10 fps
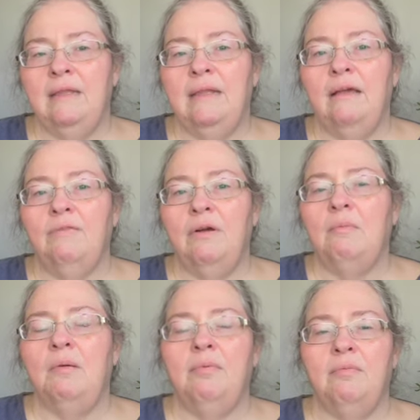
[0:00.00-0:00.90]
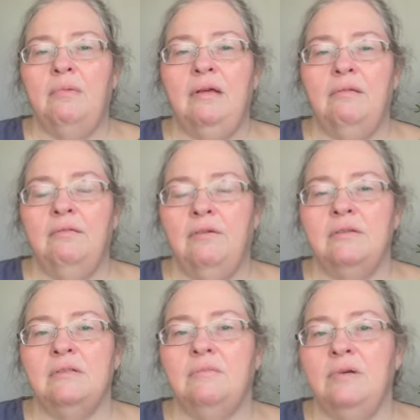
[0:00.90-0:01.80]
have got my
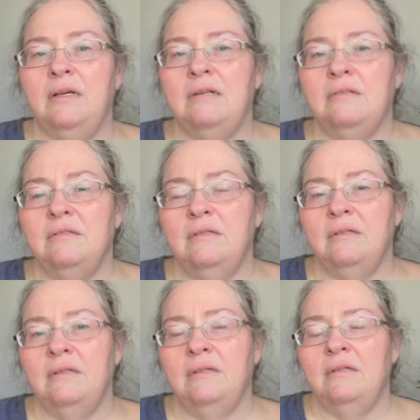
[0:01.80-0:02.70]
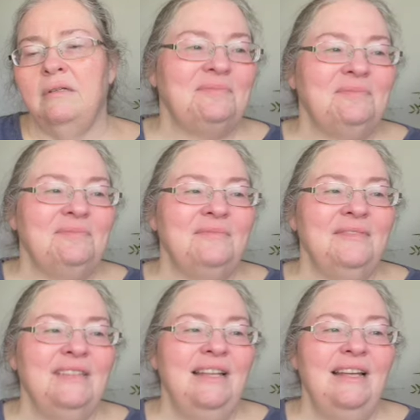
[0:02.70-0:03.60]
thoughts and prayers.
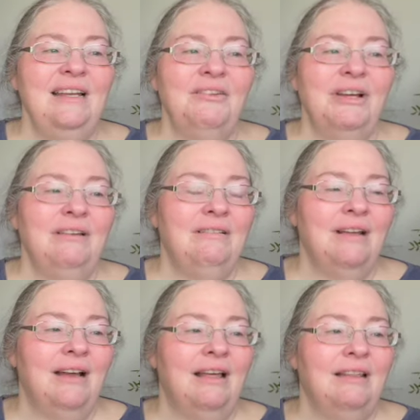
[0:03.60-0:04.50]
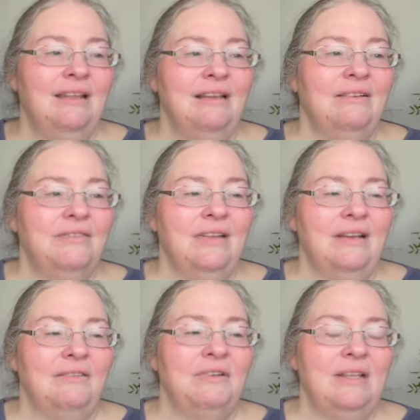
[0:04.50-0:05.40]
Anyway, I think I've said
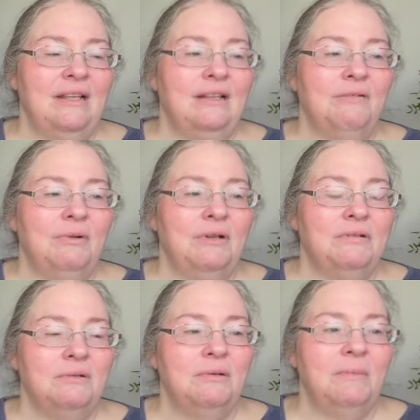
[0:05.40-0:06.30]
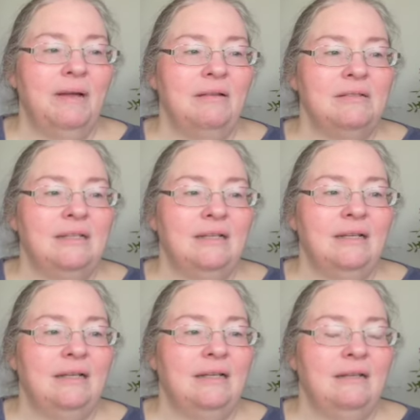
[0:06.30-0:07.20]
everything that I want to talk about
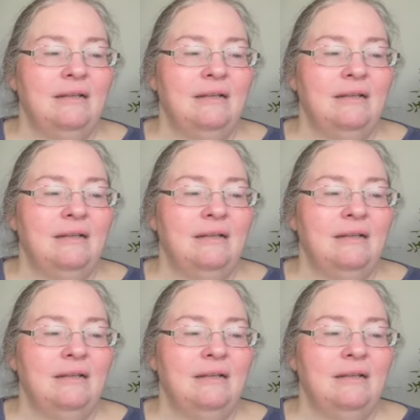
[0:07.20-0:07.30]
today.